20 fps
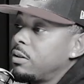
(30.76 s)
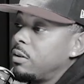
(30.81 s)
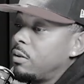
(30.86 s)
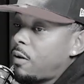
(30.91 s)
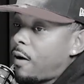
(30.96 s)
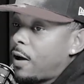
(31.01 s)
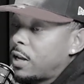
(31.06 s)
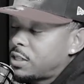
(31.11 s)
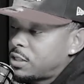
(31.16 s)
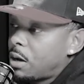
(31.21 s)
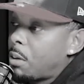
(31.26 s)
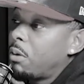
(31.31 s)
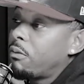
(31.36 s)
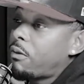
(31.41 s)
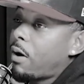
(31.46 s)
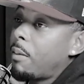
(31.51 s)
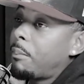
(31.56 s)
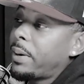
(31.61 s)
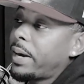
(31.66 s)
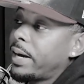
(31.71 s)
some of
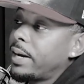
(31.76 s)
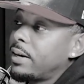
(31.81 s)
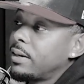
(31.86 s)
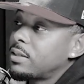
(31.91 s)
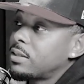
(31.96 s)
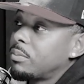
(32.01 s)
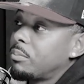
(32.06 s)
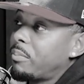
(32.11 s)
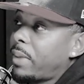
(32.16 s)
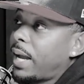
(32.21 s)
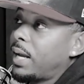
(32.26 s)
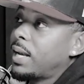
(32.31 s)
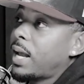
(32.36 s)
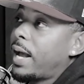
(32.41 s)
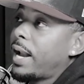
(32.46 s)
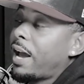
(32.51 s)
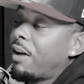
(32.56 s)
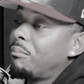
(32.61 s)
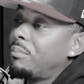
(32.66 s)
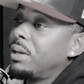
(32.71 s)
our parents may not
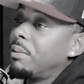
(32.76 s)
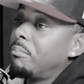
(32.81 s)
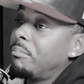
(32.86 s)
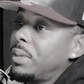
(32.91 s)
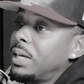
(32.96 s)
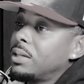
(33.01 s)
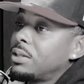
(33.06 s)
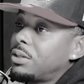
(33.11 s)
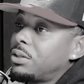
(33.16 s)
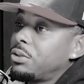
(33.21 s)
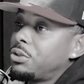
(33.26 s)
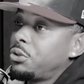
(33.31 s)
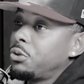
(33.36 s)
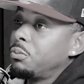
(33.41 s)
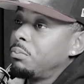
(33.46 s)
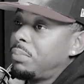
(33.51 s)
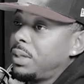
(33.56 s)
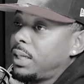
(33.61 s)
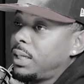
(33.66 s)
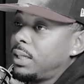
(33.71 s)
have been meant to
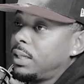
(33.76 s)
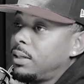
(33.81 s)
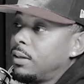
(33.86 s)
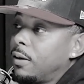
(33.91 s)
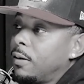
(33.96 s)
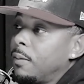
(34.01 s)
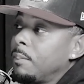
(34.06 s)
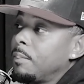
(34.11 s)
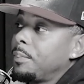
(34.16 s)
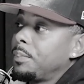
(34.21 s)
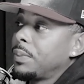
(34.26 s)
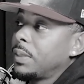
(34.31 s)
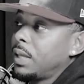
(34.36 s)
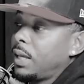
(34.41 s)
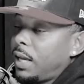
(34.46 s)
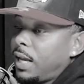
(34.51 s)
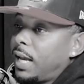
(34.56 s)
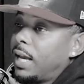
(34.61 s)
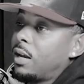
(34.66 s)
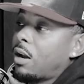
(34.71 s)
be
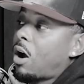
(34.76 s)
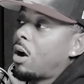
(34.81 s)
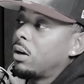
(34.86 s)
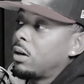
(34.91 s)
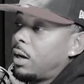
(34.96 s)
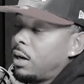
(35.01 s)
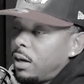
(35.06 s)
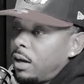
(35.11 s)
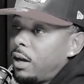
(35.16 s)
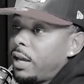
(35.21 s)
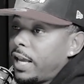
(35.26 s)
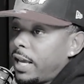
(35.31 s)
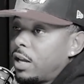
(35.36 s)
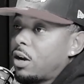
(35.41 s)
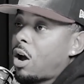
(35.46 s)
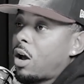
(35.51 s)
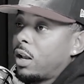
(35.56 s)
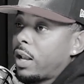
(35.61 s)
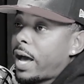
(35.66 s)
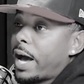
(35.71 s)
in our
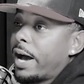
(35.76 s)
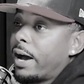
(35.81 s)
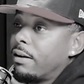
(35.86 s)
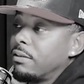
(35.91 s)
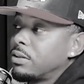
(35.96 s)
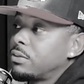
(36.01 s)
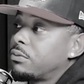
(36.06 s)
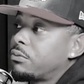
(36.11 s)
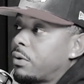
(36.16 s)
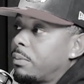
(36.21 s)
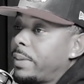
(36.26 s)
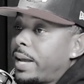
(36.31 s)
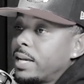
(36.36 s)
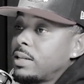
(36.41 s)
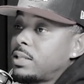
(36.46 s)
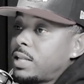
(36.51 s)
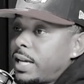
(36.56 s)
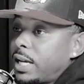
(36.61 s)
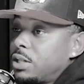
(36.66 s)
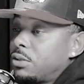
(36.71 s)
lives from that
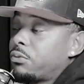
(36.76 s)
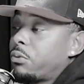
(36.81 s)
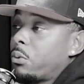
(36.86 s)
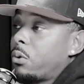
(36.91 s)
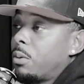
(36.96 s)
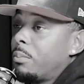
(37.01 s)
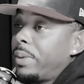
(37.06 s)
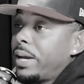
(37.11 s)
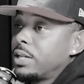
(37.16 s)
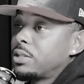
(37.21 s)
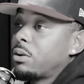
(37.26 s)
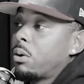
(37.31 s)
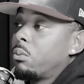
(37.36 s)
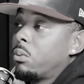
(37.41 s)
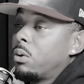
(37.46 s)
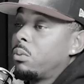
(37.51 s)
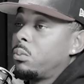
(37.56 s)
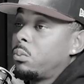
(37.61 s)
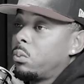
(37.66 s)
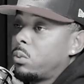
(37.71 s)
stage forward based on
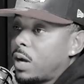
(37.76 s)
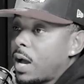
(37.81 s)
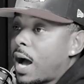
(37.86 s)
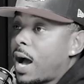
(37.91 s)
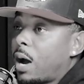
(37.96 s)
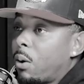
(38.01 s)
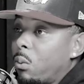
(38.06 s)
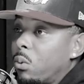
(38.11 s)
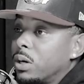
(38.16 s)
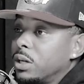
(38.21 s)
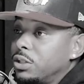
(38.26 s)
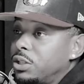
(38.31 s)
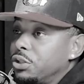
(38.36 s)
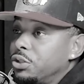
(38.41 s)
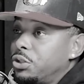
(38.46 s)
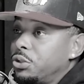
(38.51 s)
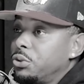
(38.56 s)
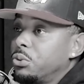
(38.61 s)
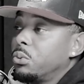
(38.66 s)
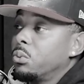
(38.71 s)
what God wanted to
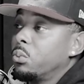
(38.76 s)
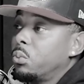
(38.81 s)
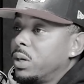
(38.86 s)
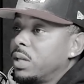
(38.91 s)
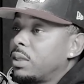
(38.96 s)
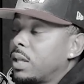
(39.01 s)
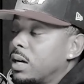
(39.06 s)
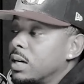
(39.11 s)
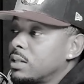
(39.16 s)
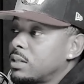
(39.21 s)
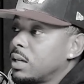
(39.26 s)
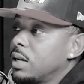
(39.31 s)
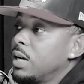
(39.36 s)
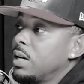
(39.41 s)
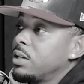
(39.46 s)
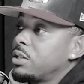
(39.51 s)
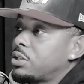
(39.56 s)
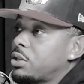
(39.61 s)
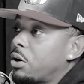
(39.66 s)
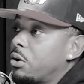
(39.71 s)
do with us.
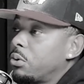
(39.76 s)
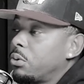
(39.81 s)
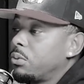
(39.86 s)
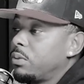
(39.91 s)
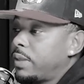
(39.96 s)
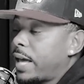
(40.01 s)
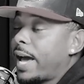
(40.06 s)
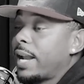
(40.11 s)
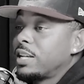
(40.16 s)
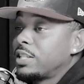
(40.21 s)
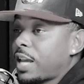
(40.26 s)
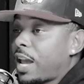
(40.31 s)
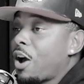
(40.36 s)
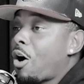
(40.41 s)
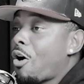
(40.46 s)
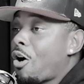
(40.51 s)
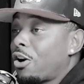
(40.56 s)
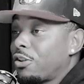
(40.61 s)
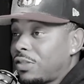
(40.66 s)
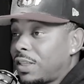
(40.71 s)
So that is a
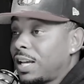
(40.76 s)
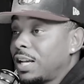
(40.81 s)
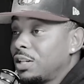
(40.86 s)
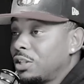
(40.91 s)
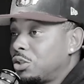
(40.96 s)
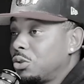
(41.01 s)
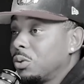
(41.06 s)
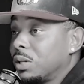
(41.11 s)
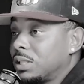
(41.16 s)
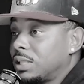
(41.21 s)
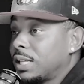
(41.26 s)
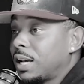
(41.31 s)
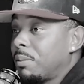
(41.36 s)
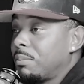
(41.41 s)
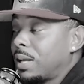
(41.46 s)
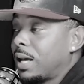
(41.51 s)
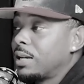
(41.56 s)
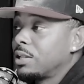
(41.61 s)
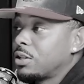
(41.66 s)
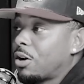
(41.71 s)
hard thing to accept.
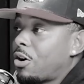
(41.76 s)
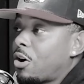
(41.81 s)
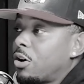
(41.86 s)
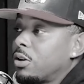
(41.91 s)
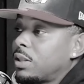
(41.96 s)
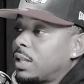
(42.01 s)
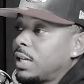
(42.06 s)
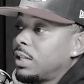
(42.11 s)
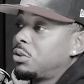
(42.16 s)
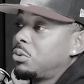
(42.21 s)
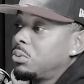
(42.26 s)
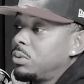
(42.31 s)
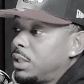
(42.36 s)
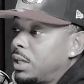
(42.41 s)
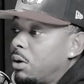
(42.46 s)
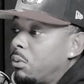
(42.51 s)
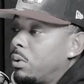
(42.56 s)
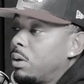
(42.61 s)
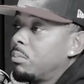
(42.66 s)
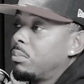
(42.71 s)
That is a hard thing to deal
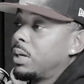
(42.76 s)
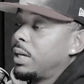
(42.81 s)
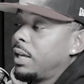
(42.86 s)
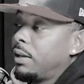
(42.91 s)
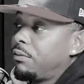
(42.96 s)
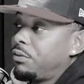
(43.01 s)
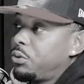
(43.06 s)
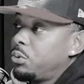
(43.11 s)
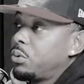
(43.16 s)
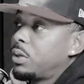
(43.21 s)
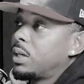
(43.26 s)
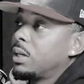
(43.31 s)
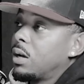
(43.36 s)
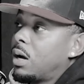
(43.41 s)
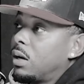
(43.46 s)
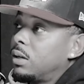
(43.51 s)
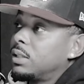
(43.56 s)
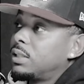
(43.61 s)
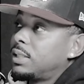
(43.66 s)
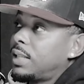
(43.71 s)
with. But if you can
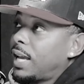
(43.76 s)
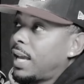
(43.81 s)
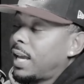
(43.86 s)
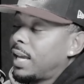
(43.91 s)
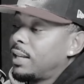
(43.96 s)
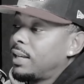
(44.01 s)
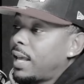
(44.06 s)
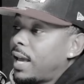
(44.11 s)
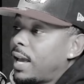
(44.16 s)
understand